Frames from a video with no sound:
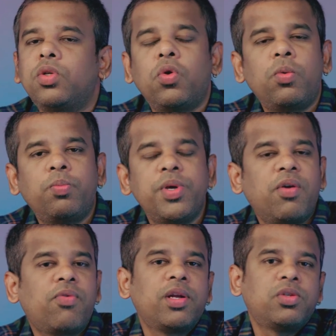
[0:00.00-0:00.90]
Don't be
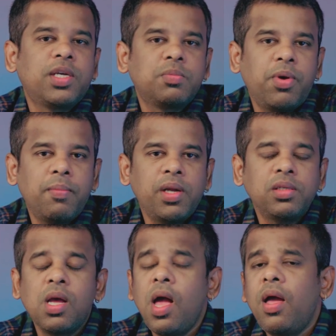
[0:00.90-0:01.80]
afraid to
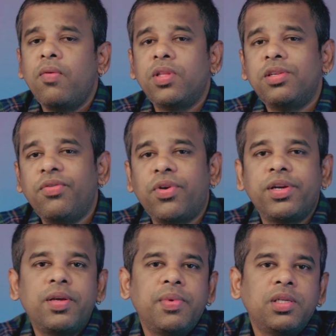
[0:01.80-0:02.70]
experiment with
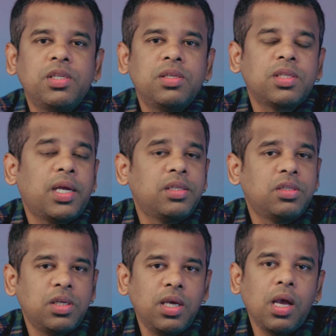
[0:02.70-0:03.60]
different images and
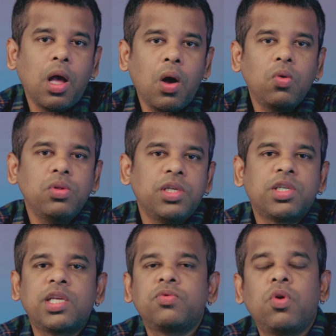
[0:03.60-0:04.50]
see how they
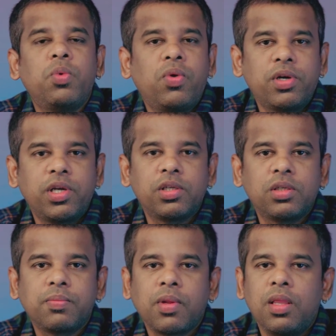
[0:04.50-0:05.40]
transform your
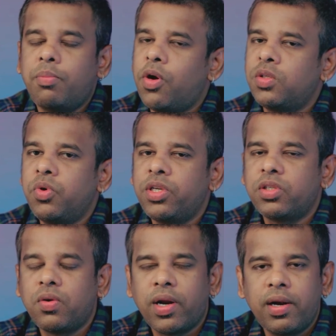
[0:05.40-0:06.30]
text. The
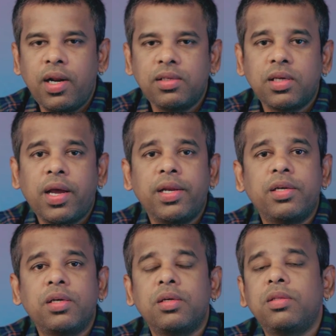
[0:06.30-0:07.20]
possibilities are endless
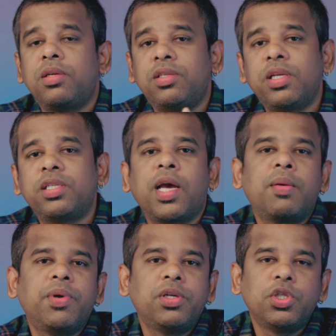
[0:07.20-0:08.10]
and the results
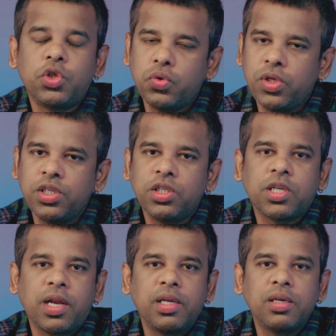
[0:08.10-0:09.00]
can be truly
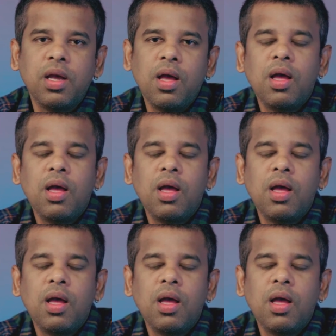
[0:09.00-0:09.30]
stunning.